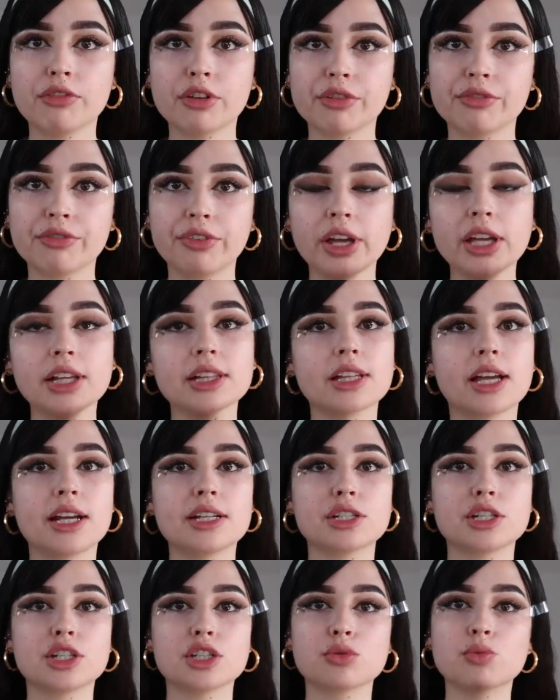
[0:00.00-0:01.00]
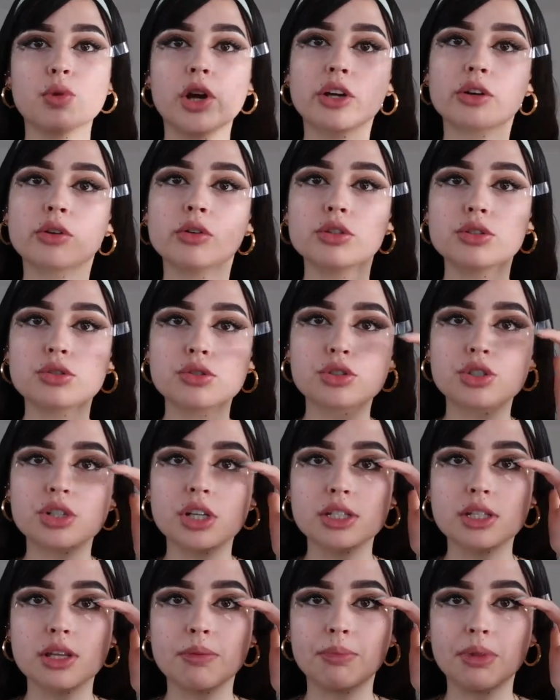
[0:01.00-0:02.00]
for fake lashes, we are going to
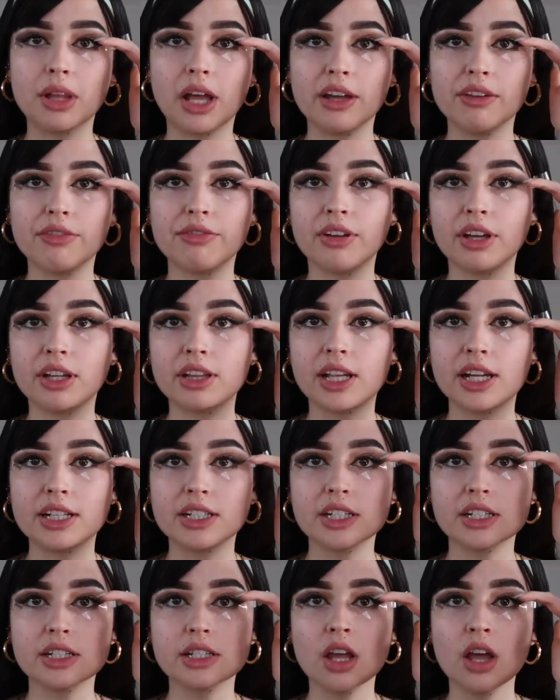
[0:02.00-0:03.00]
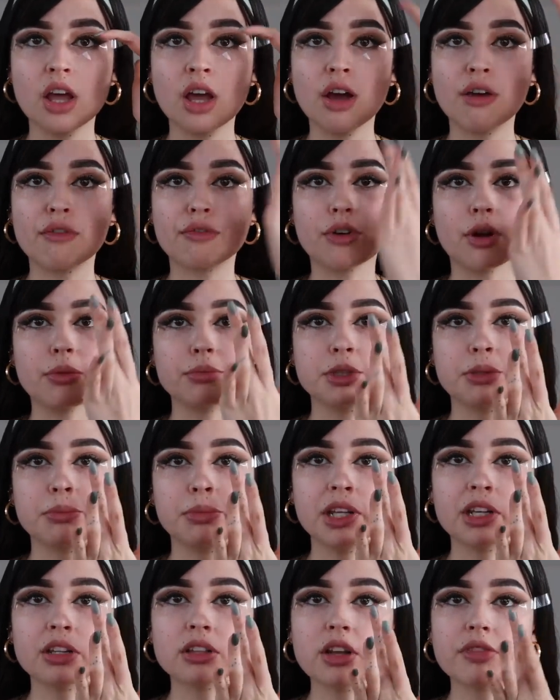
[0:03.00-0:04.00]
just apply fake lashes from the
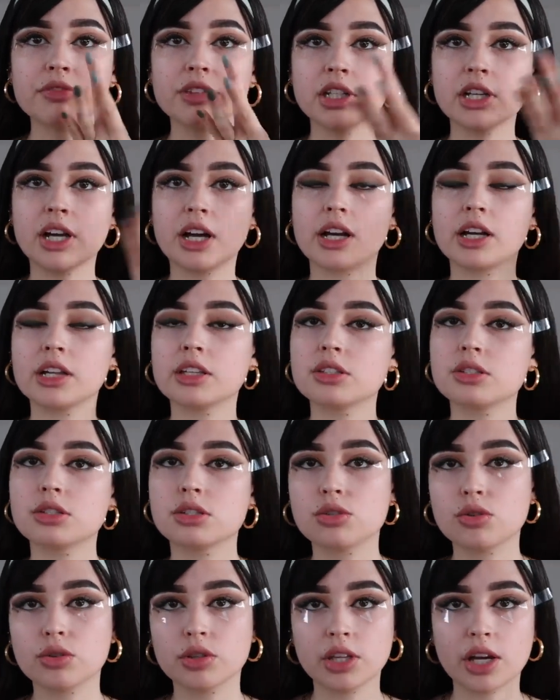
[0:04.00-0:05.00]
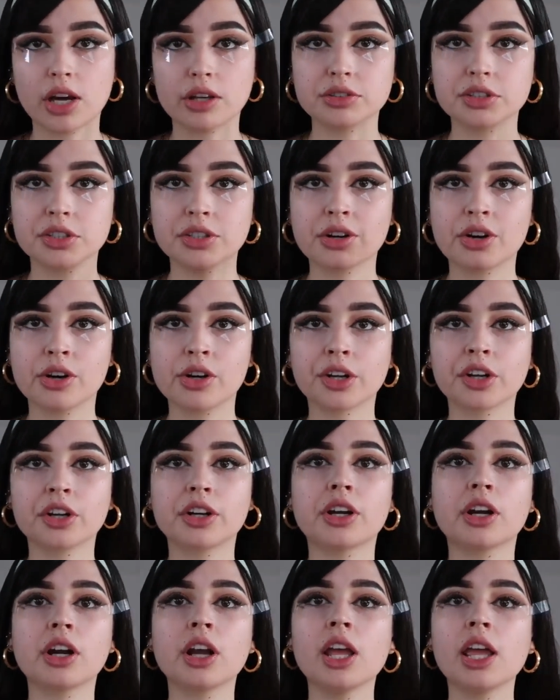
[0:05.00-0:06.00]
middle of the eye to the outer
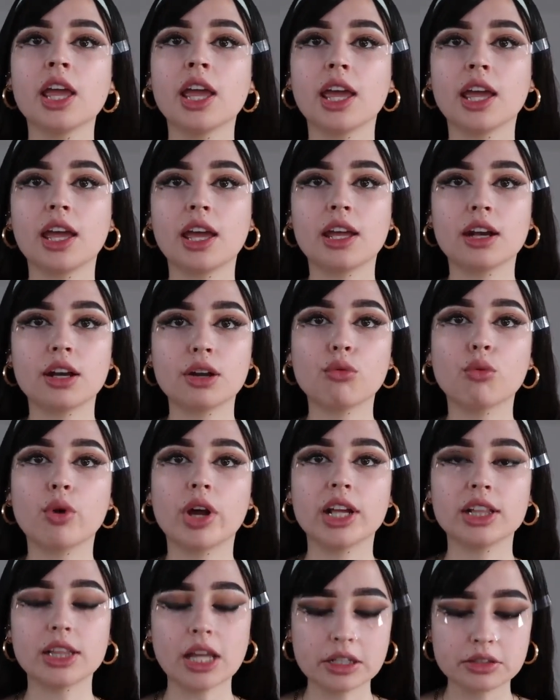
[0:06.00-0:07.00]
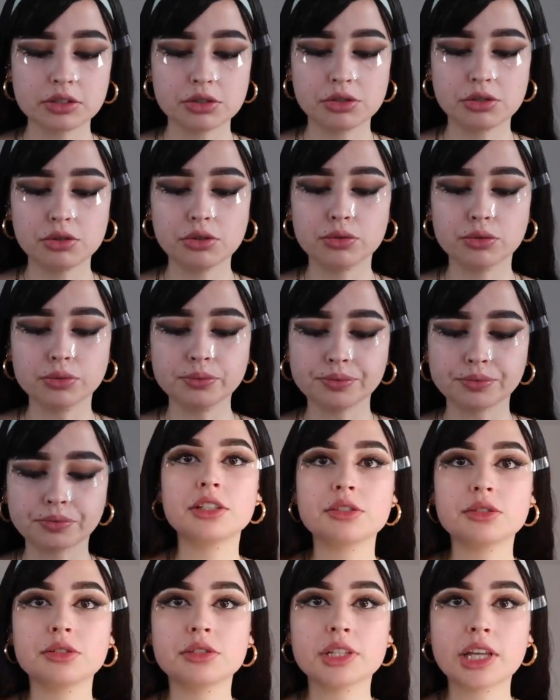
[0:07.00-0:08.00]
corner, and what I like to do
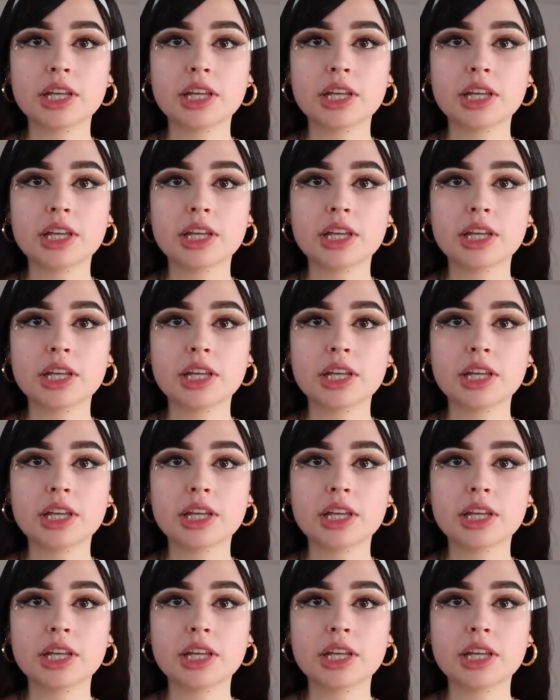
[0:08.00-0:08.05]
is to